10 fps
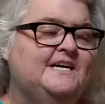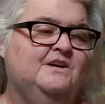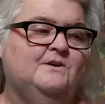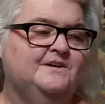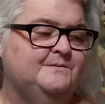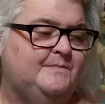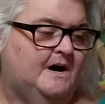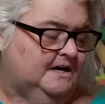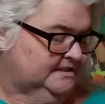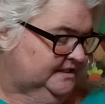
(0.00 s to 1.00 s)
I don't have the
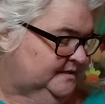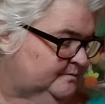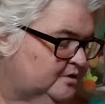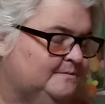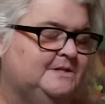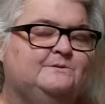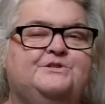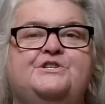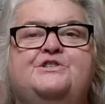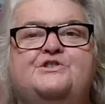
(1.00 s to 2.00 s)
box anymore, but it was
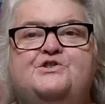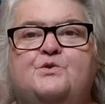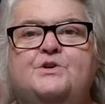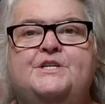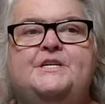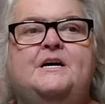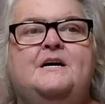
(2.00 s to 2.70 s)
just assorted.